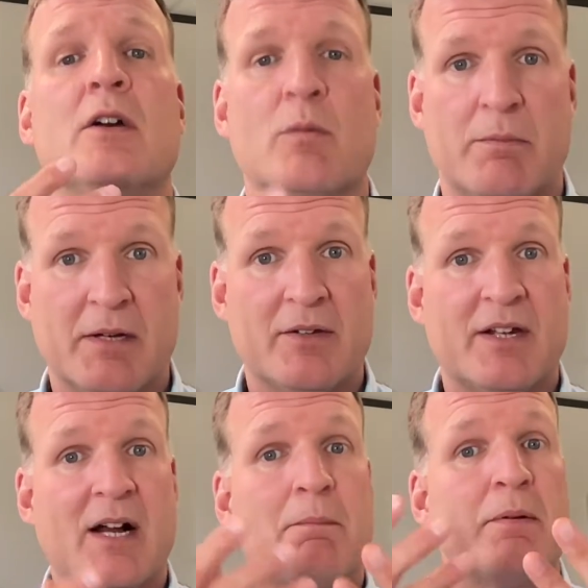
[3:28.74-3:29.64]
we build
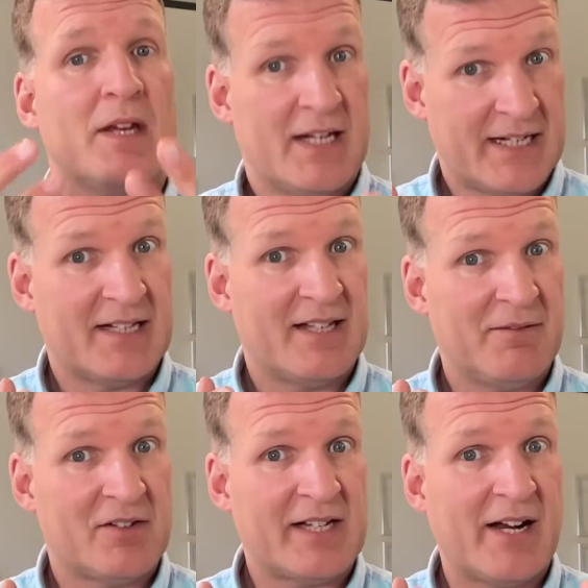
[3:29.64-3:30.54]
it up and it gets
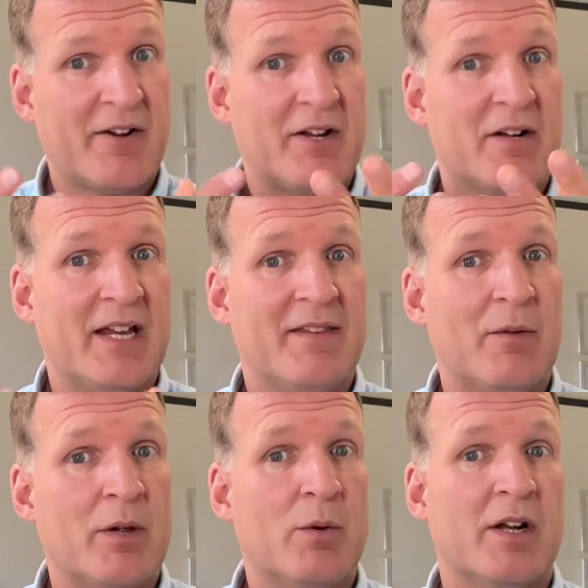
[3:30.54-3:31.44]
even scarier. And
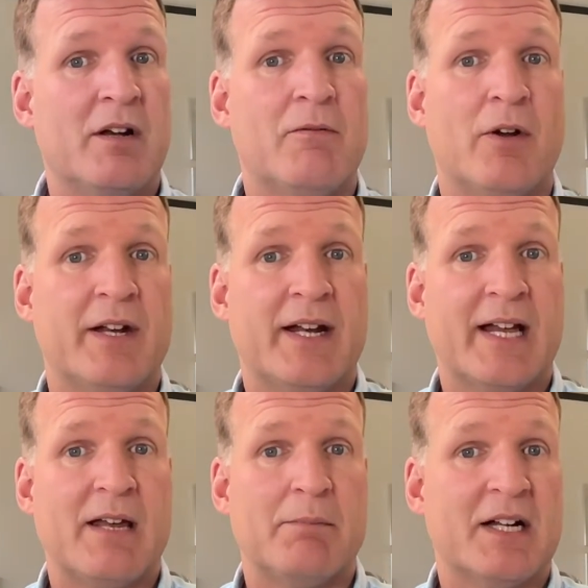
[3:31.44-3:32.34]
then we want to avoid it
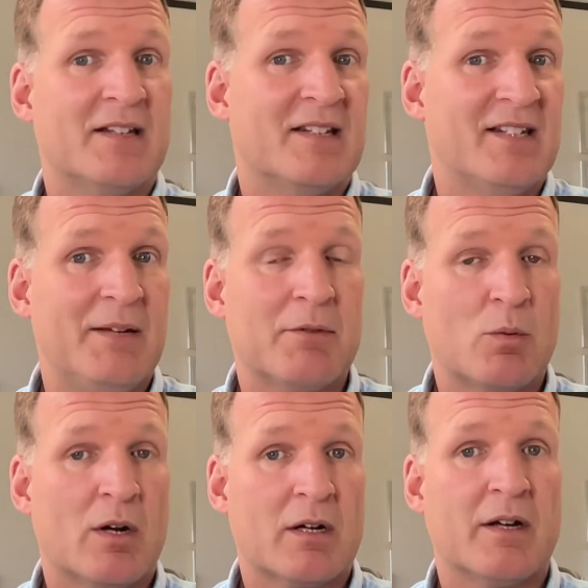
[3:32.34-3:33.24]
again because it seemed to
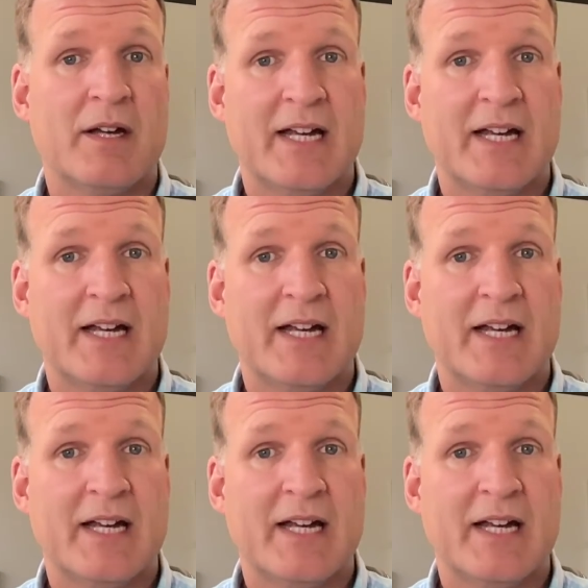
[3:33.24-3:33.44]
work.